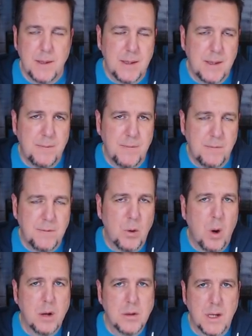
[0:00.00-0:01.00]
if, if
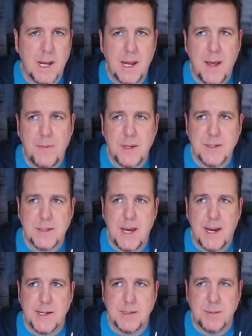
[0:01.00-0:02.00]
you are looking at this
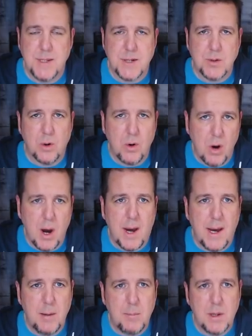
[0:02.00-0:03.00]
as a potential
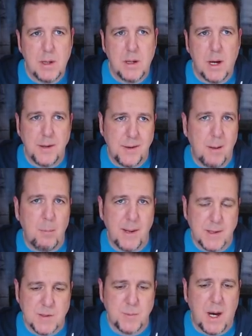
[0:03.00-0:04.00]
crime, a
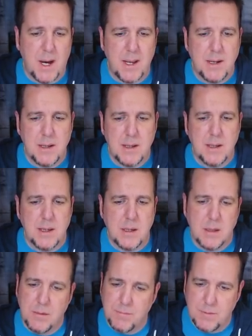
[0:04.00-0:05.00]
dumping spot,
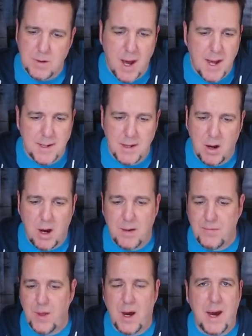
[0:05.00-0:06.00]
you've gotten it
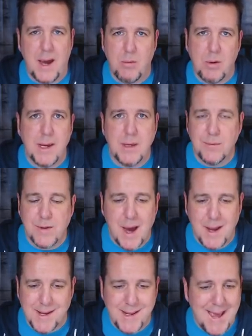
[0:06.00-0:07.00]
off the highway, you've
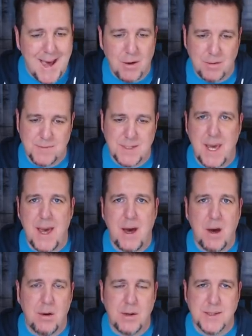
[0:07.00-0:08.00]
gotten it out of
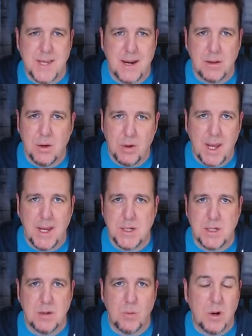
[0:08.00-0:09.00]
town, it's at a
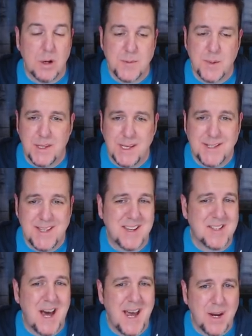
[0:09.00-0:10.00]
location where ultimately it
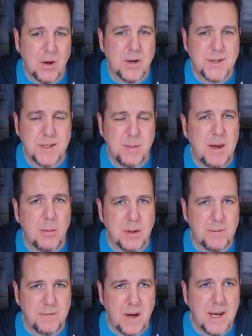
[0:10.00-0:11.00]
takes hikers to be able
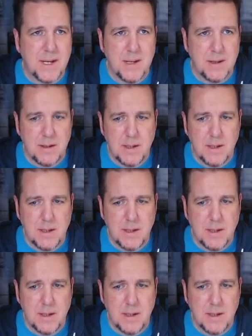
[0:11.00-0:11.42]
to find it.